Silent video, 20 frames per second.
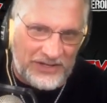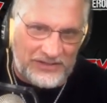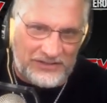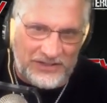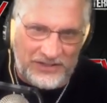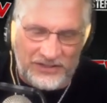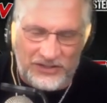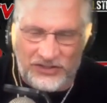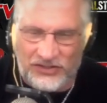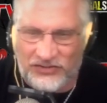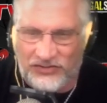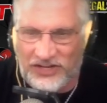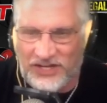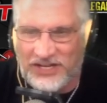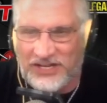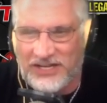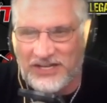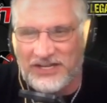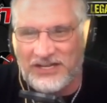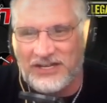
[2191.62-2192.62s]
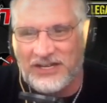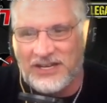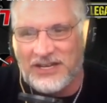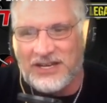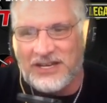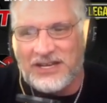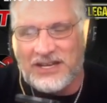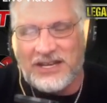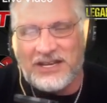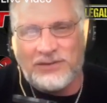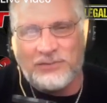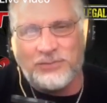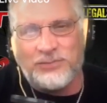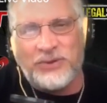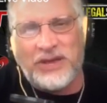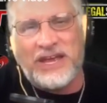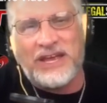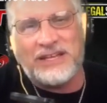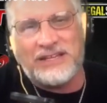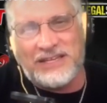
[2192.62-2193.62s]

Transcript: person in the fitness industry. He.